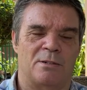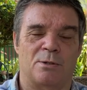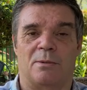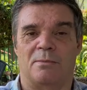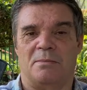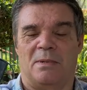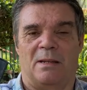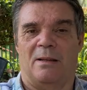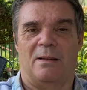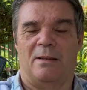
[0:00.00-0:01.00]
So
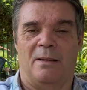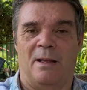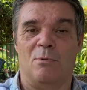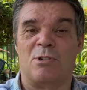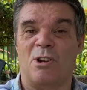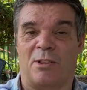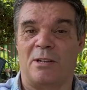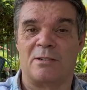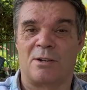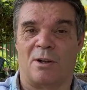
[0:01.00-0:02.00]
it was
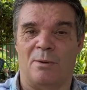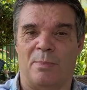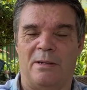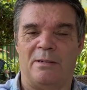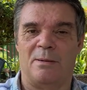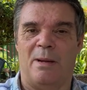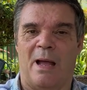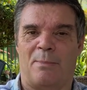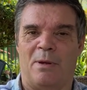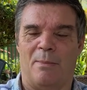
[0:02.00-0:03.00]
nothing sort of to be
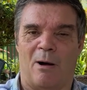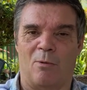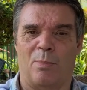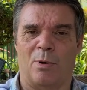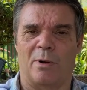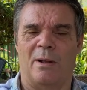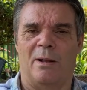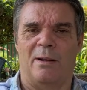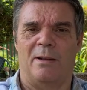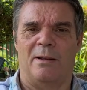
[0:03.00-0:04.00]
happy about, but
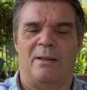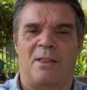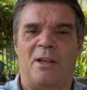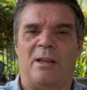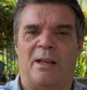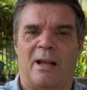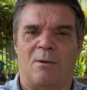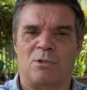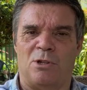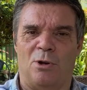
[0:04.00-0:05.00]
thinking I
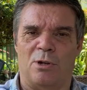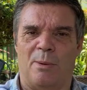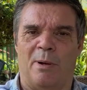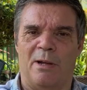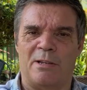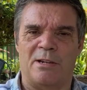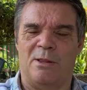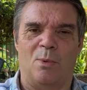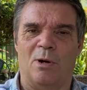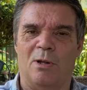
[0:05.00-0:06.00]
was the only person in
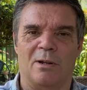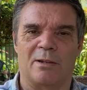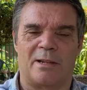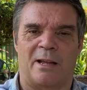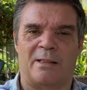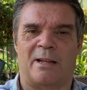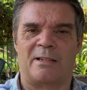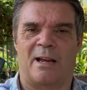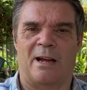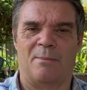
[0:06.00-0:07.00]
the world at
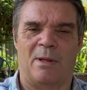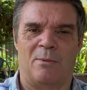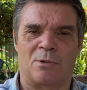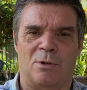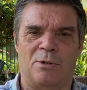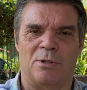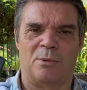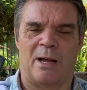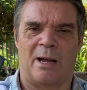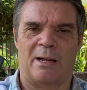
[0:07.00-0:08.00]
that time that was going
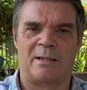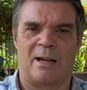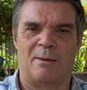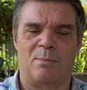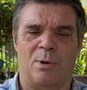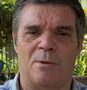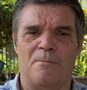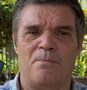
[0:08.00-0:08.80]
through the hard time, but